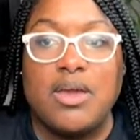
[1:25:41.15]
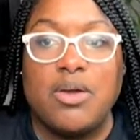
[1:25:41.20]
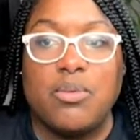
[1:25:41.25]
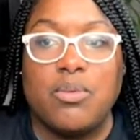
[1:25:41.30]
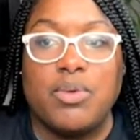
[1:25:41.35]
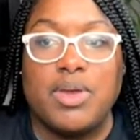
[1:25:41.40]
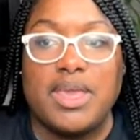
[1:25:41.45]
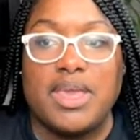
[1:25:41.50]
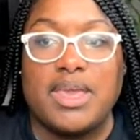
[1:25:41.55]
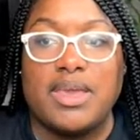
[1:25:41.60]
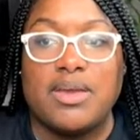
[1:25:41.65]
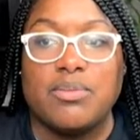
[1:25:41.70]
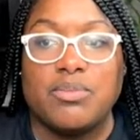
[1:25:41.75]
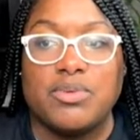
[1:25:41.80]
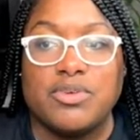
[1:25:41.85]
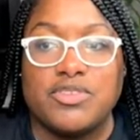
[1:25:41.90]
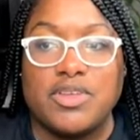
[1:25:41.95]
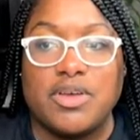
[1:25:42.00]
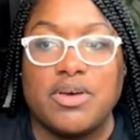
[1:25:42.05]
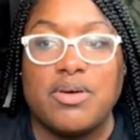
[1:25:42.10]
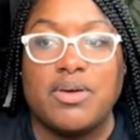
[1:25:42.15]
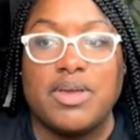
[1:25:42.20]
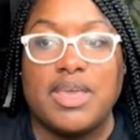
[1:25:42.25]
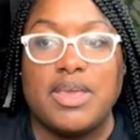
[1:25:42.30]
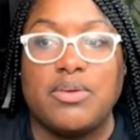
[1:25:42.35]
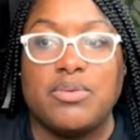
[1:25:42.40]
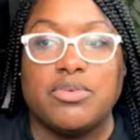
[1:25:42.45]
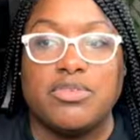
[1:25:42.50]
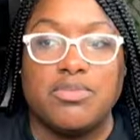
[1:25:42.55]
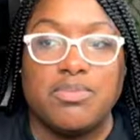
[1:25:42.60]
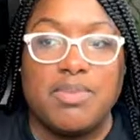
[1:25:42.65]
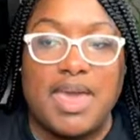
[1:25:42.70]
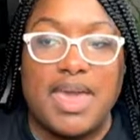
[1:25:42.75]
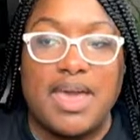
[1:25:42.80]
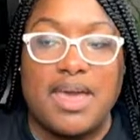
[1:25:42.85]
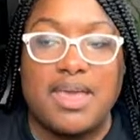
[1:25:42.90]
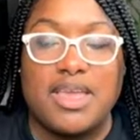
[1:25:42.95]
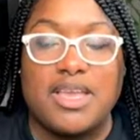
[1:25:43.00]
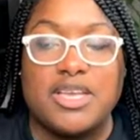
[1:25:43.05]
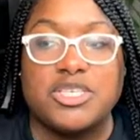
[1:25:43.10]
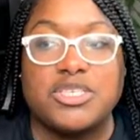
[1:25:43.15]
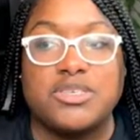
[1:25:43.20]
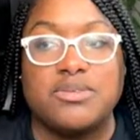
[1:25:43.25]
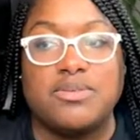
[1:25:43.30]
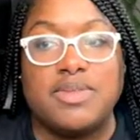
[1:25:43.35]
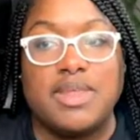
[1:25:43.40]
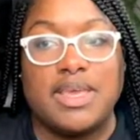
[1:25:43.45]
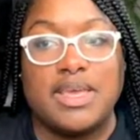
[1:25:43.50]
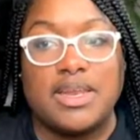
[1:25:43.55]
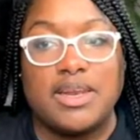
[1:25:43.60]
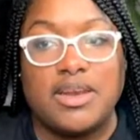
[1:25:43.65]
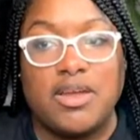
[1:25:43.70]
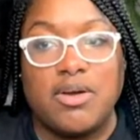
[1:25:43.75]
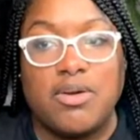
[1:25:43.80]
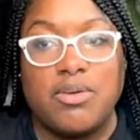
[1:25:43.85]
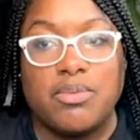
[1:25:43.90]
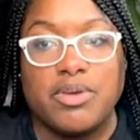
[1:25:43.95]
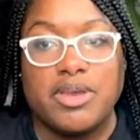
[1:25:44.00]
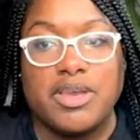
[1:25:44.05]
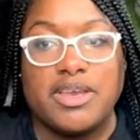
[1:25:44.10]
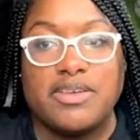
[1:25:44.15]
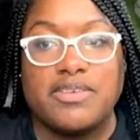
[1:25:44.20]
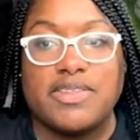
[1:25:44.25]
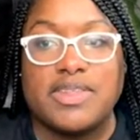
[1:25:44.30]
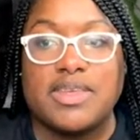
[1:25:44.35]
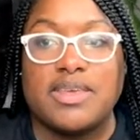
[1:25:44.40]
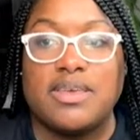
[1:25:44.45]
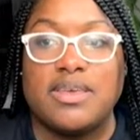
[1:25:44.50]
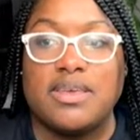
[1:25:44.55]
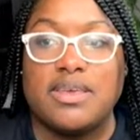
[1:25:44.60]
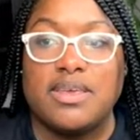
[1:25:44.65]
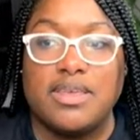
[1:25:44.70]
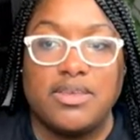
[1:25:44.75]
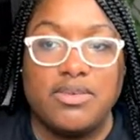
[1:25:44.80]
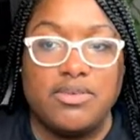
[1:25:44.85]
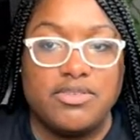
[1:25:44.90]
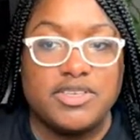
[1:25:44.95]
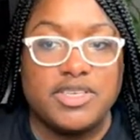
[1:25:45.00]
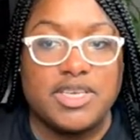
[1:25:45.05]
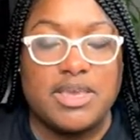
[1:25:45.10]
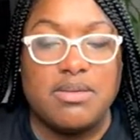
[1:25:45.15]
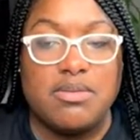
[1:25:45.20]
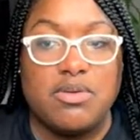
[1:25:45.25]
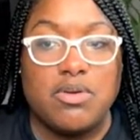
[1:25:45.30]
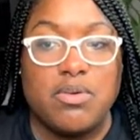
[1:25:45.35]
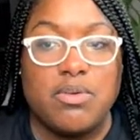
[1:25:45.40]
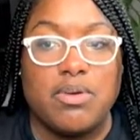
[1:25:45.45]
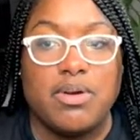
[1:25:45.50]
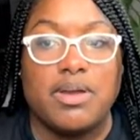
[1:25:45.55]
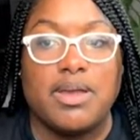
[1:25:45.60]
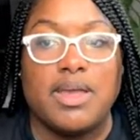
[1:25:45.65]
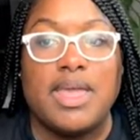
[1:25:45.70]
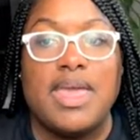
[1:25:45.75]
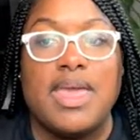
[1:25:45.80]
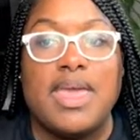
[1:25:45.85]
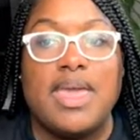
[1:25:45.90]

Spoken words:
When result equals mild issue, then low risk. You just keep going.